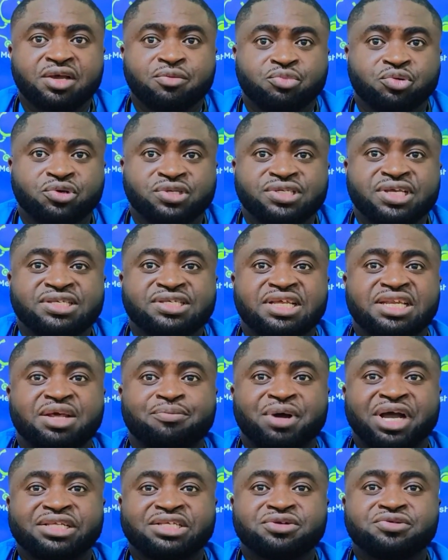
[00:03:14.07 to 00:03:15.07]
process and the
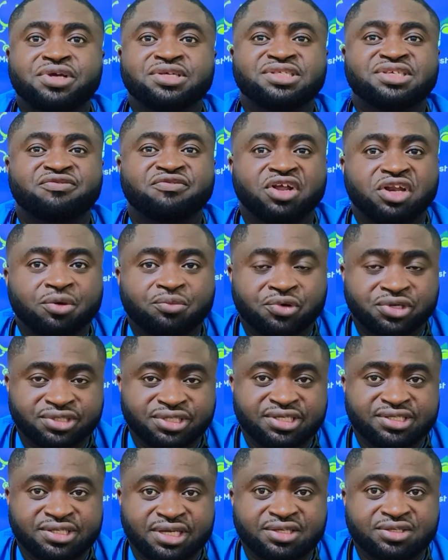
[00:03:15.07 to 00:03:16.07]
bacteria develop
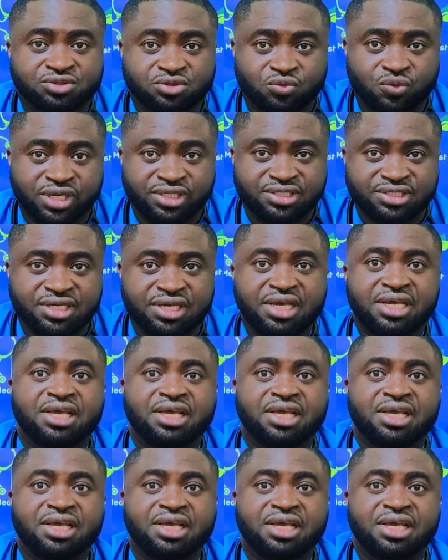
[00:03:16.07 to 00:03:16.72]
resistance to it.